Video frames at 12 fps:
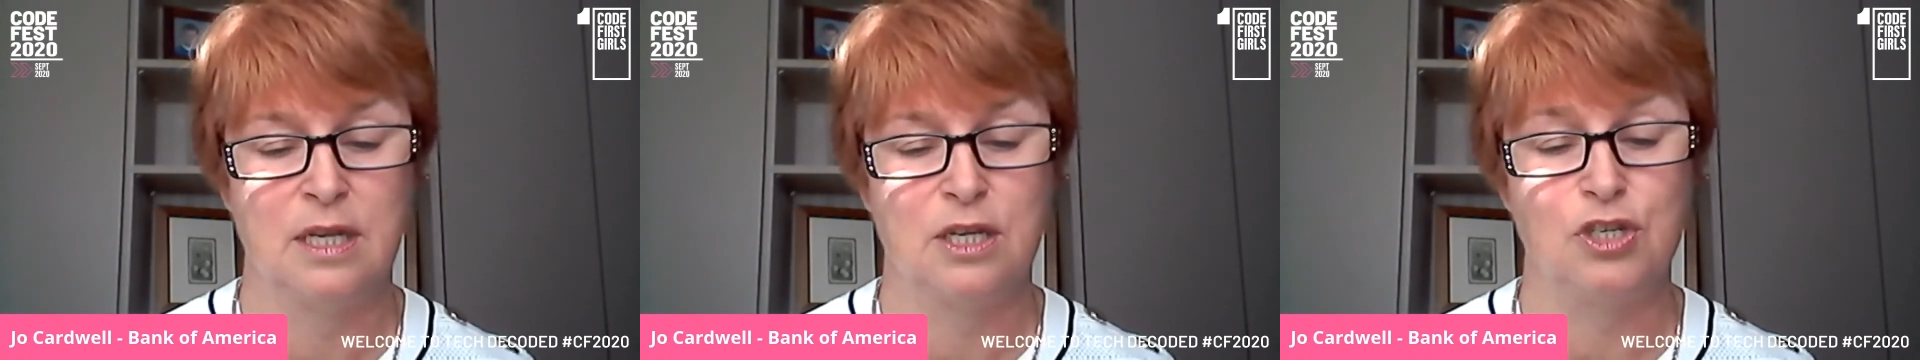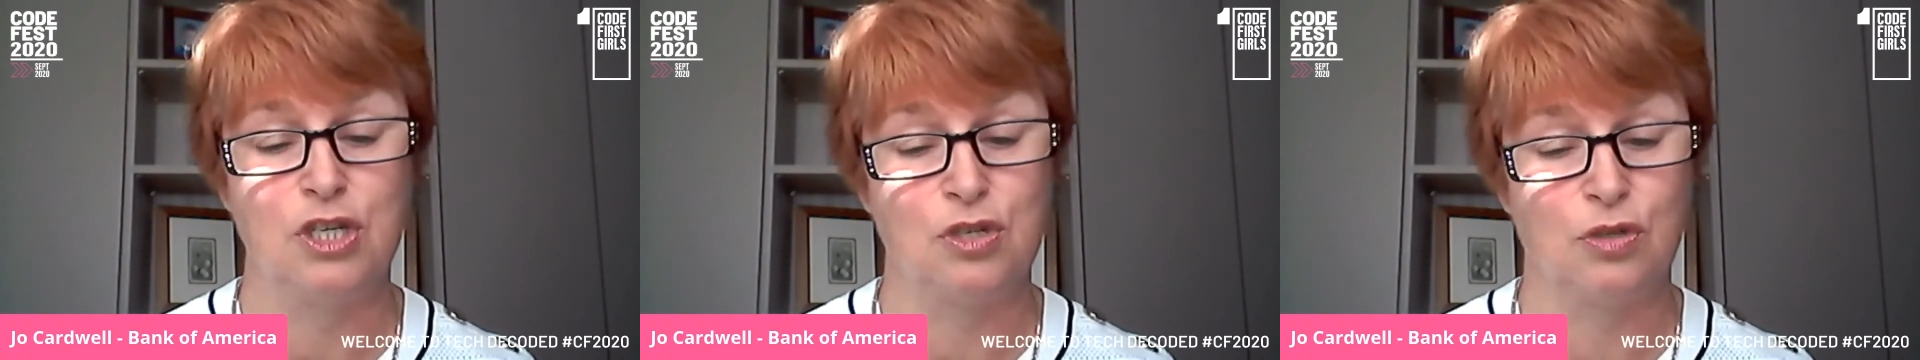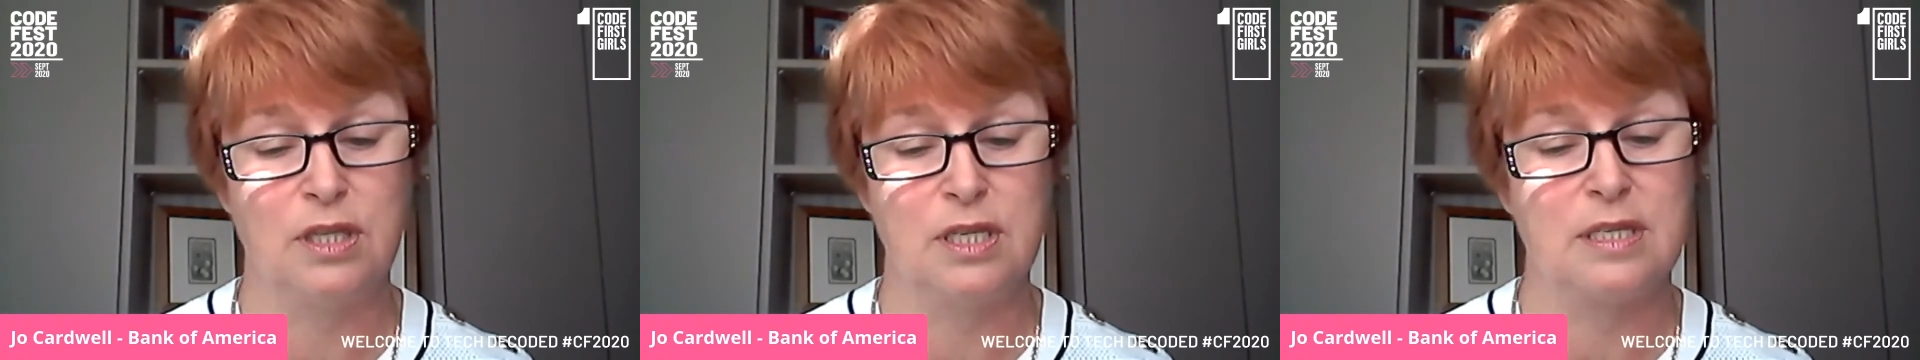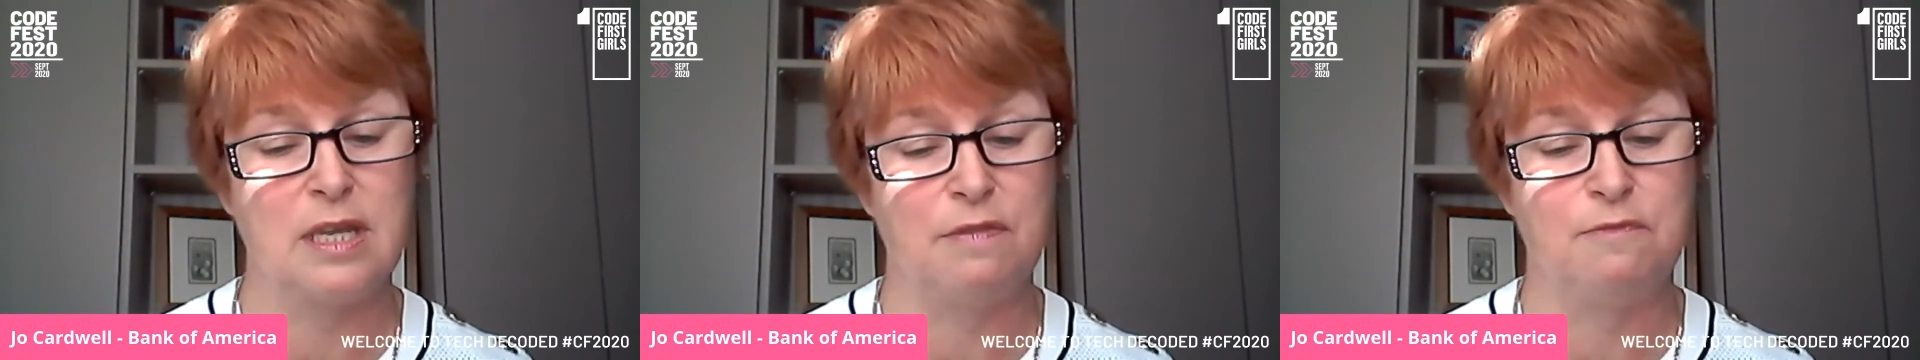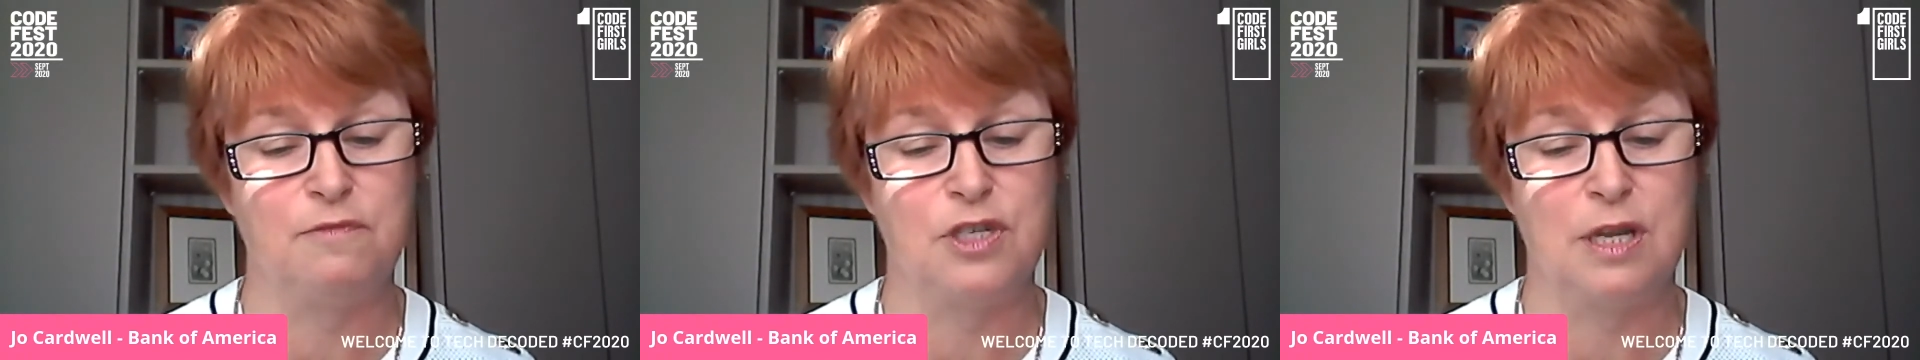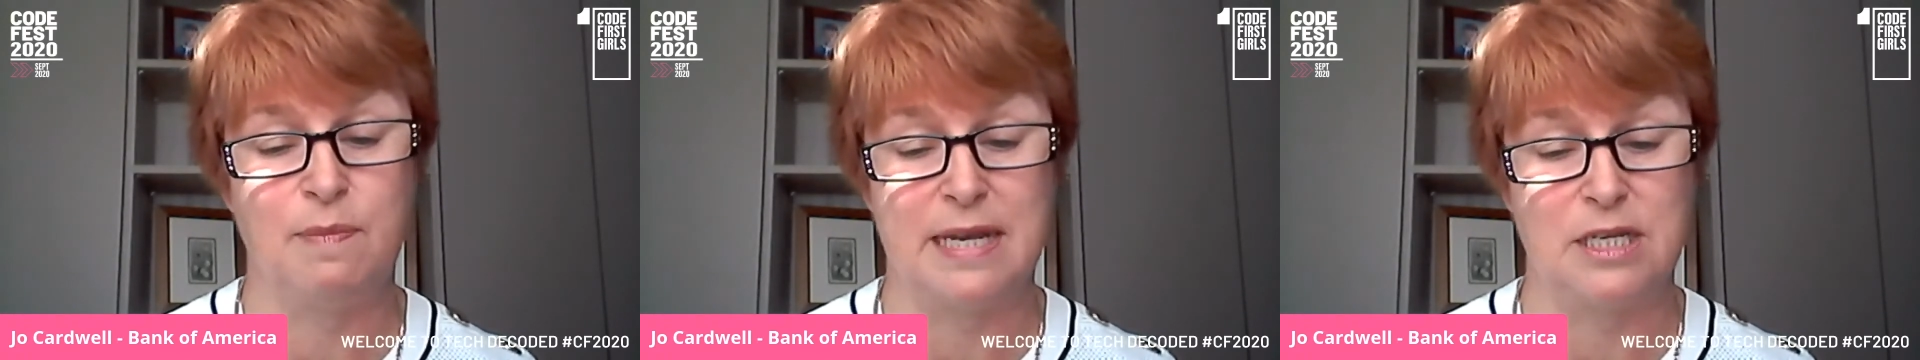She joined the
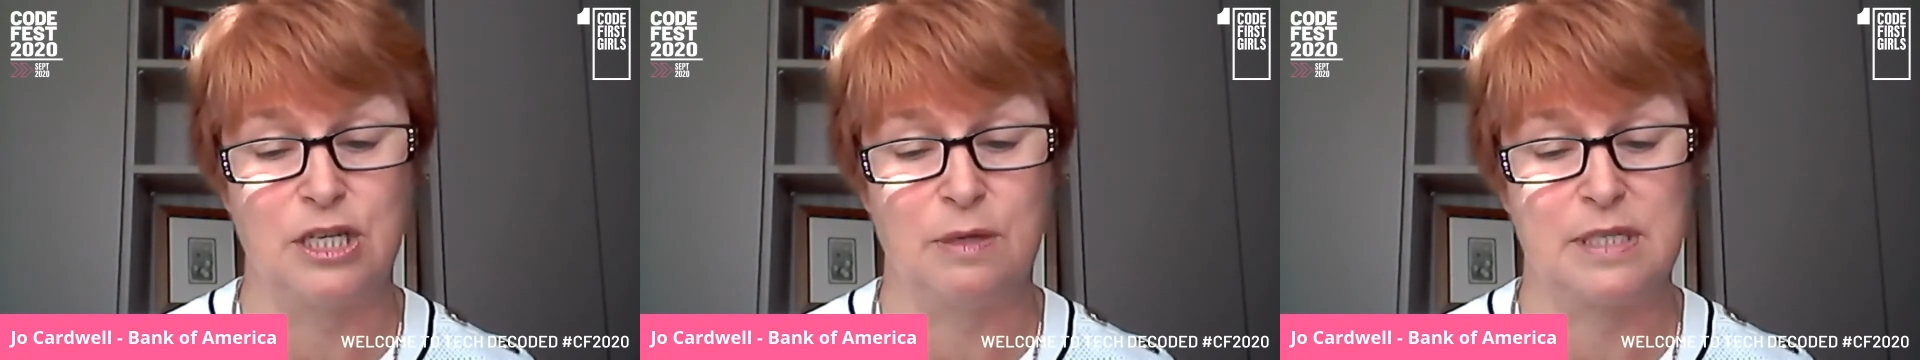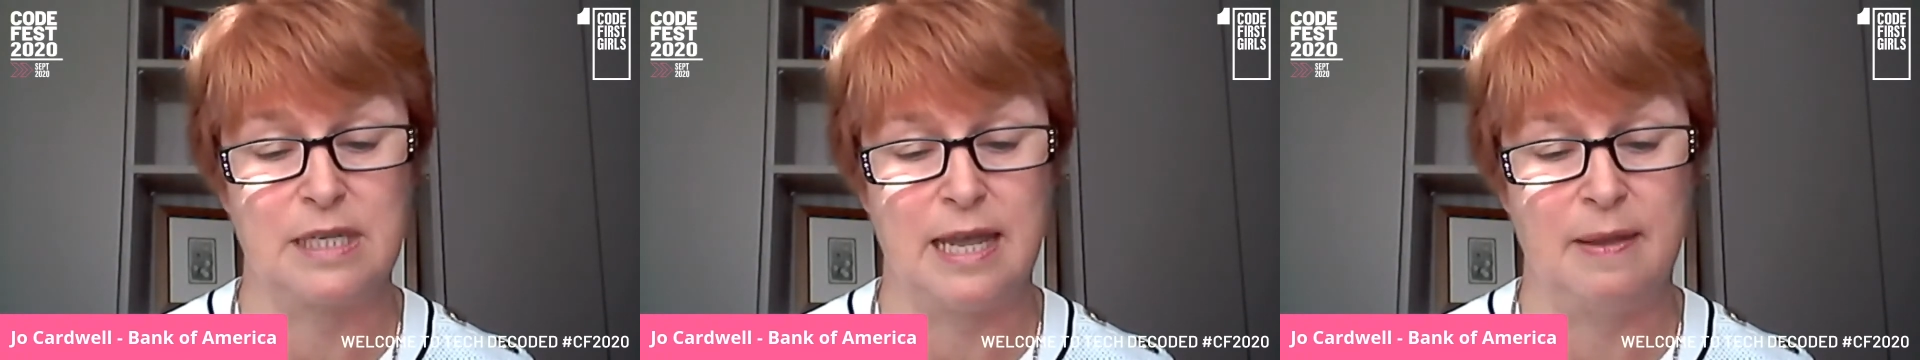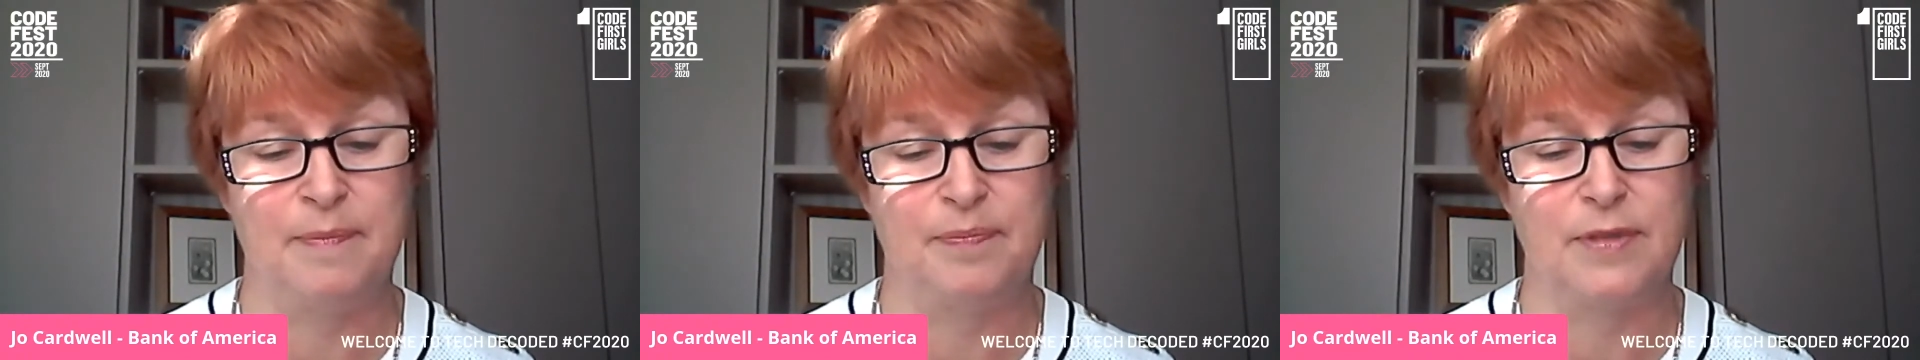CFG mentorship scheme